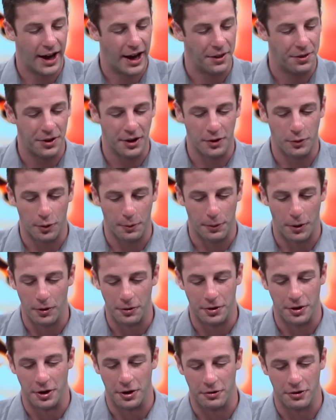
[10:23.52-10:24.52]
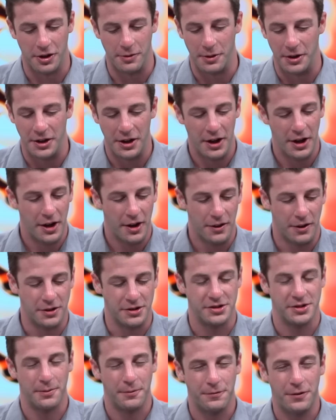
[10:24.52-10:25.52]
I think we're both in agreement.
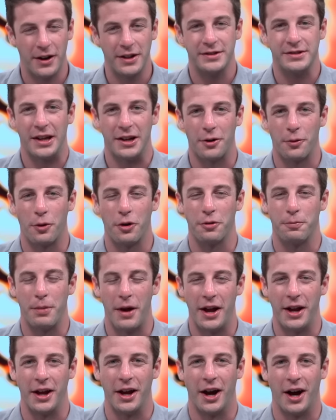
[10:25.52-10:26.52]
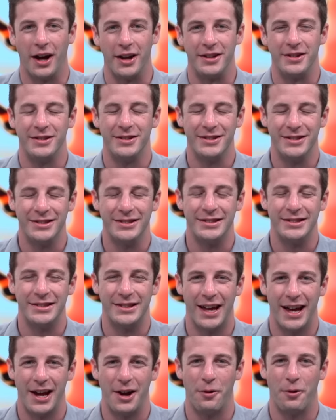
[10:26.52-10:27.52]
There's some fights that are worth betting on.
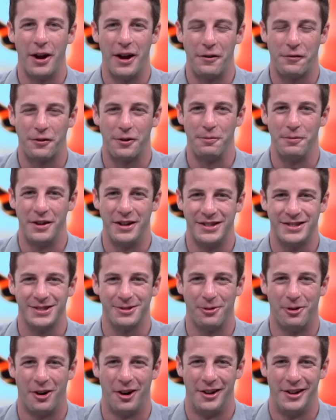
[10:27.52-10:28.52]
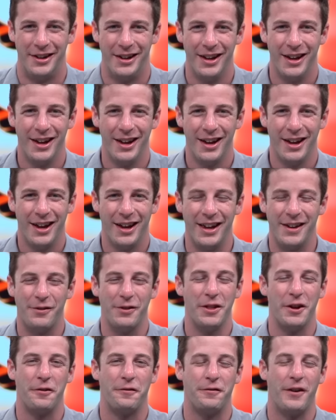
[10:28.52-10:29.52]
Stay away from this one.
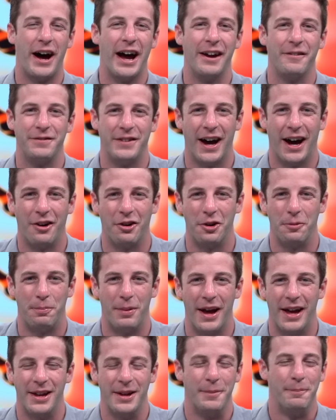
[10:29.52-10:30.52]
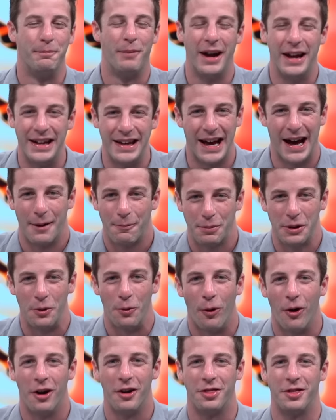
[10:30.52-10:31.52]
Even the $5 bet might not be
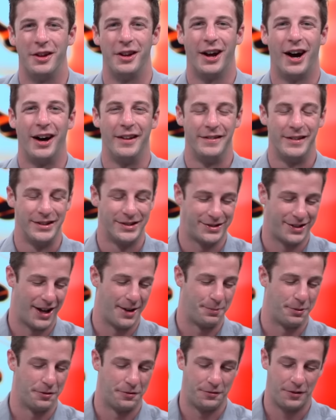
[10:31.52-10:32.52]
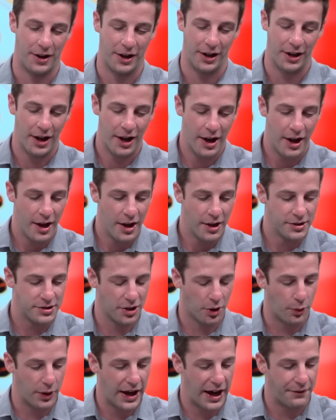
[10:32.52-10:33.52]
worth it on this type of fight.
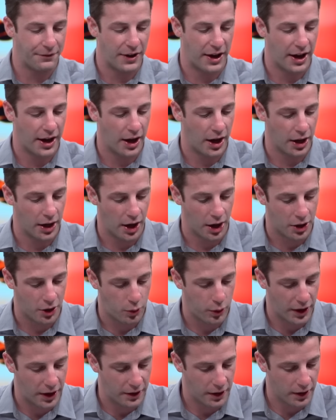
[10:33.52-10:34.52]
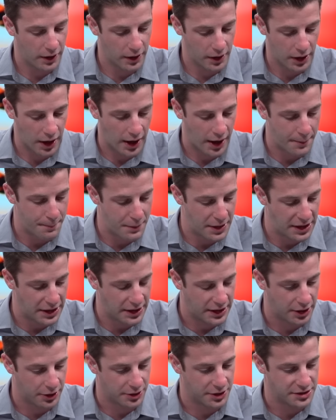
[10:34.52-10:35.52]
So we have a, a, a quick uh, minute
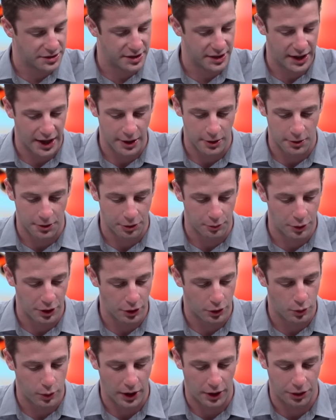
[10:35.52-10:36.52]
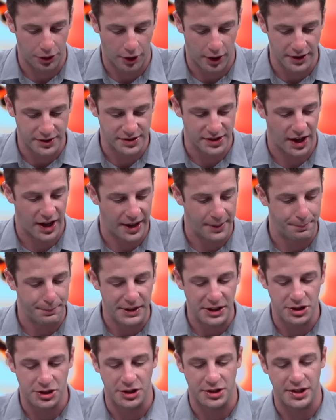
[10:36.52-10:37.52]
here just to get your real quick thoughts on
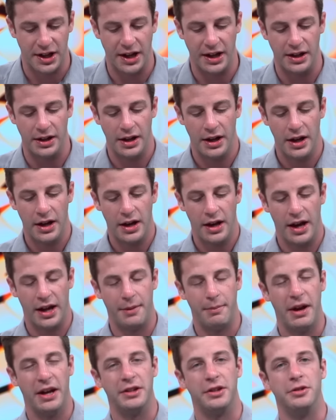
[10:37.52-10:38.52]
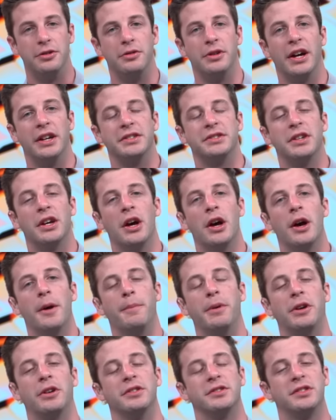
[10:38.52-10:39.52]
Miesha Tate and Amanda Nunes
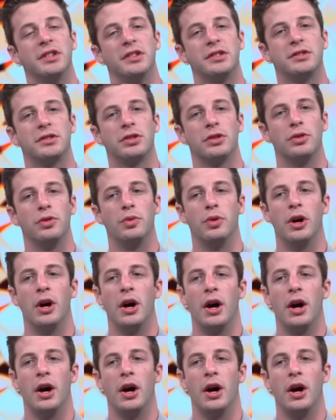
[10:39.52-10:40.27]
because these two.